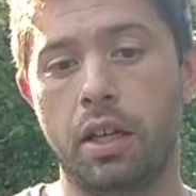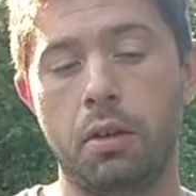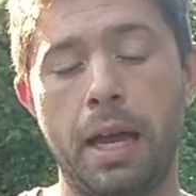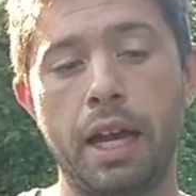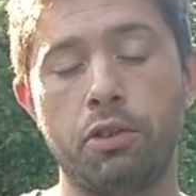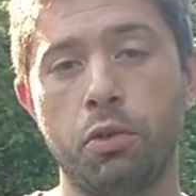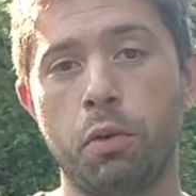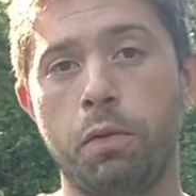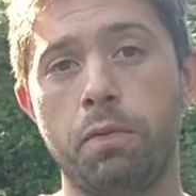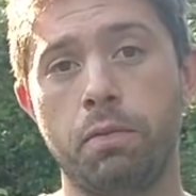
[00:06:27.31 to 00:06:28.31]
um,
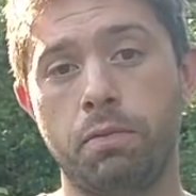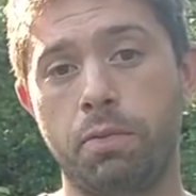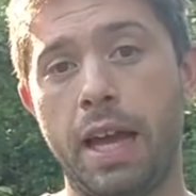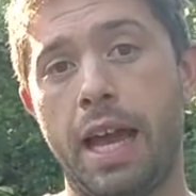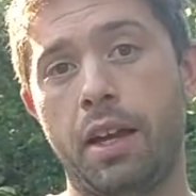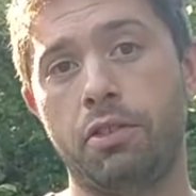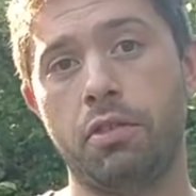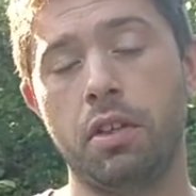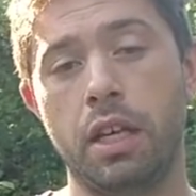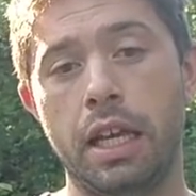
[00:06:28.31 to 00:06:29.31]
actual facts.
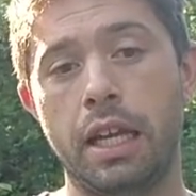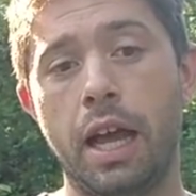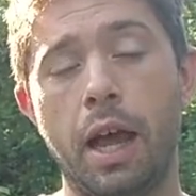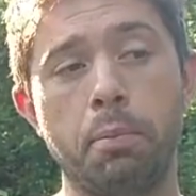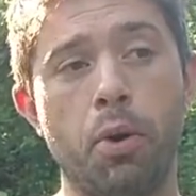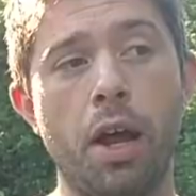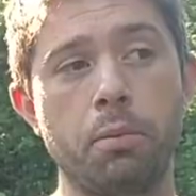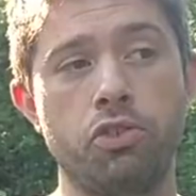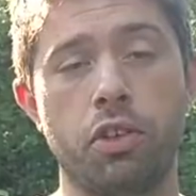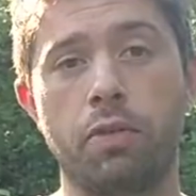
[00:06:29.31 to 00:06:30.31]
And I, I,
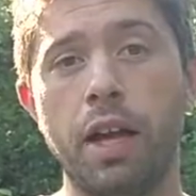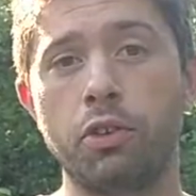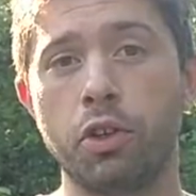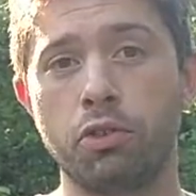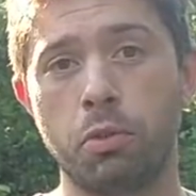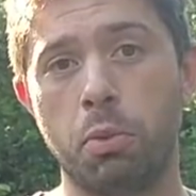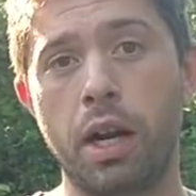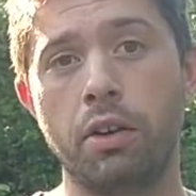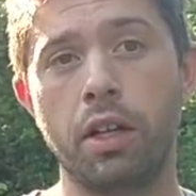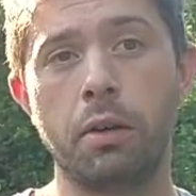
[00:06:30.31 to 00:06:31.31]
promise you, if I took some
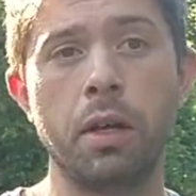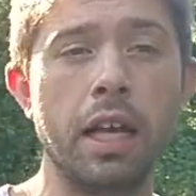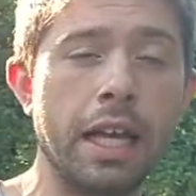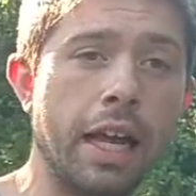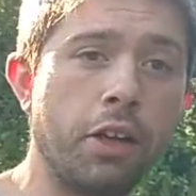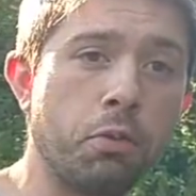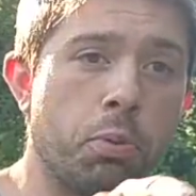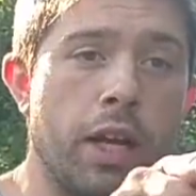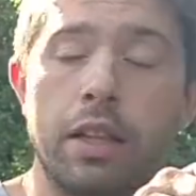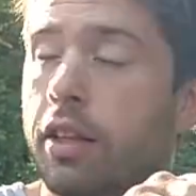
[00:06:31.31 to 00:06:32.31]
Roundup and I
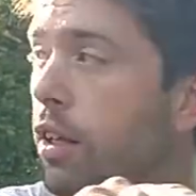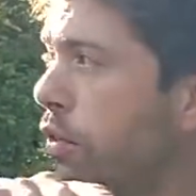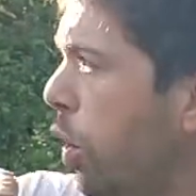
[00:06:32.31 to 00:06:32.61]
sprayed this